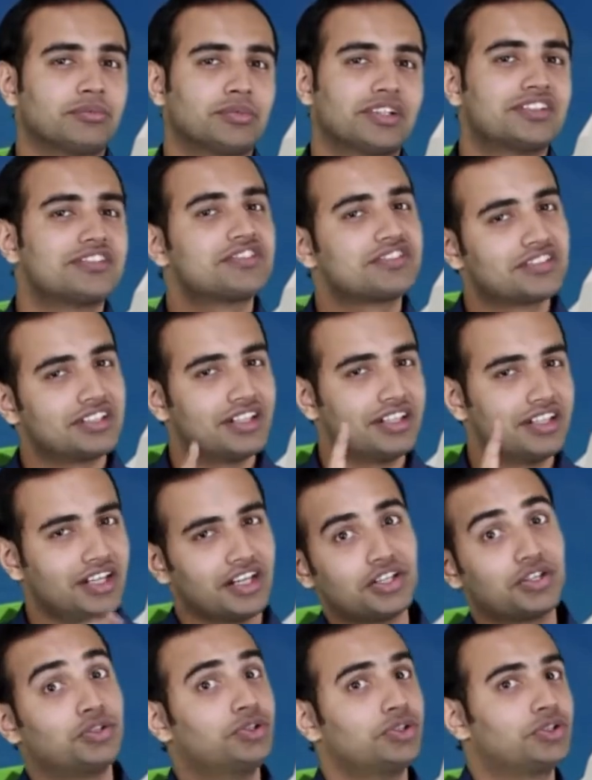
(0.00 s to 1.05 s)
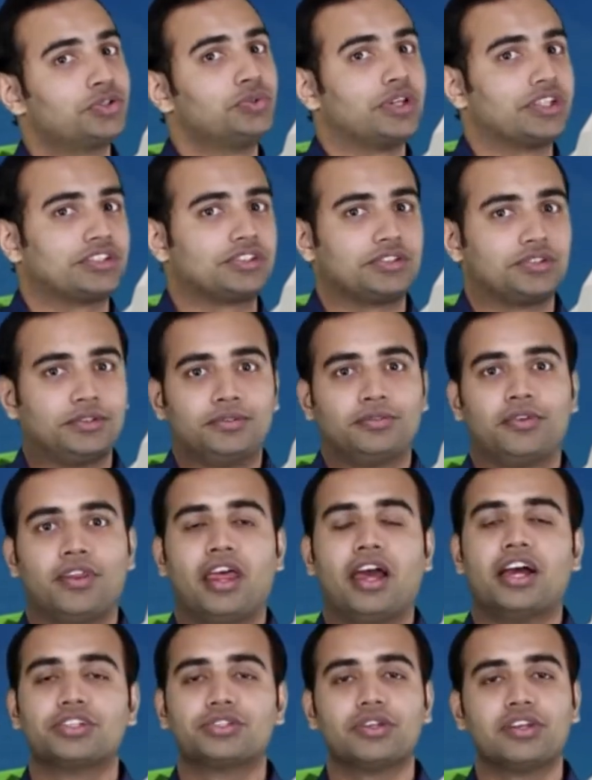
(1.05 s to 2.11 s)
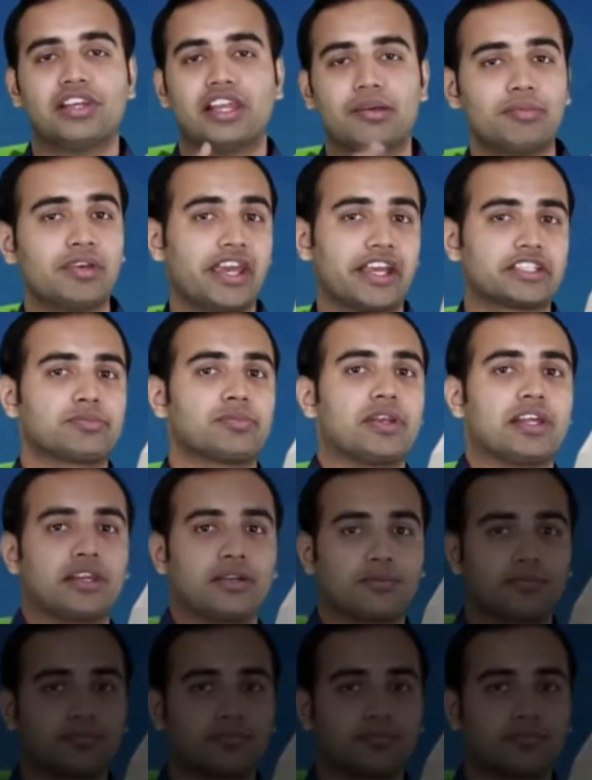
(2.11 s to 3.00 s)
but it's still a good question. So let me explain.